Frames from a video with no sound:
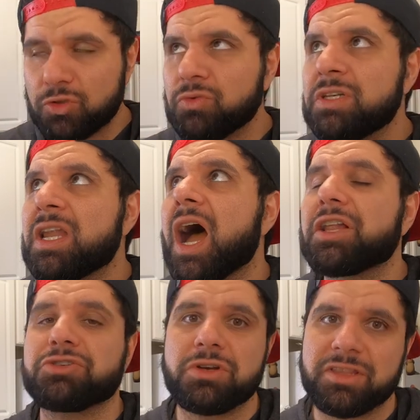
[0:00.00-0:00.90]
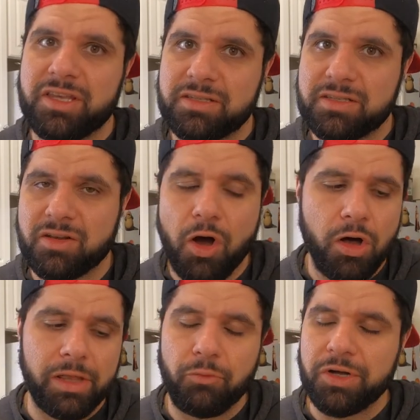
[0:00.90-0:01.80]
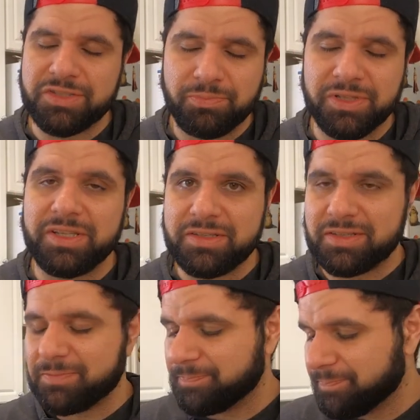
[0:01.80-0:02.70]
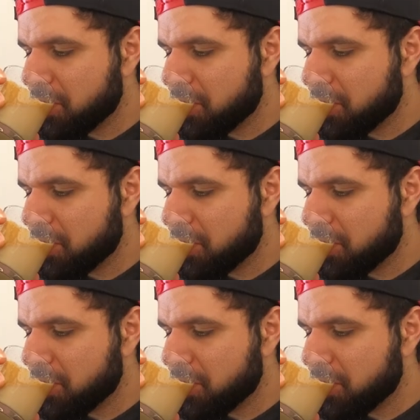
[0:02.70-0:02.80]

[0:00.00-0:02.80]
Do not drink this all at once, please.